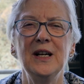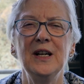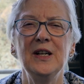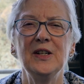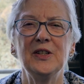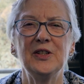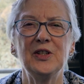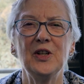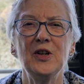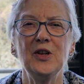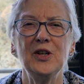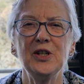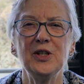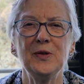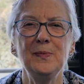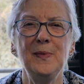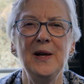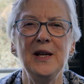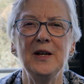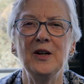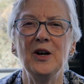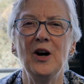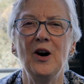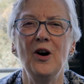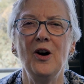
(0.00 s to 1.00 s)
Search me,
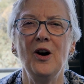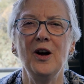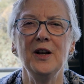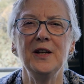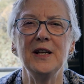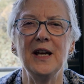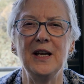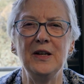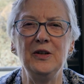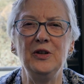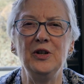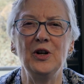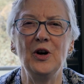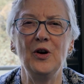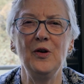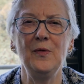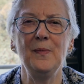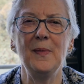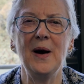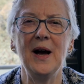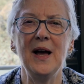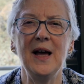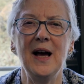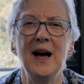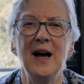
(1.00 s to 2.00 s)
God, and know
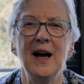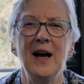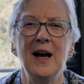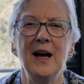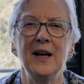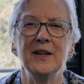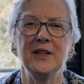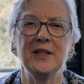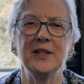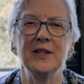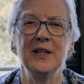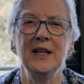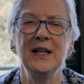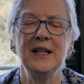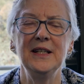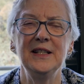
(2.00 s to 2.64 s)
my heart.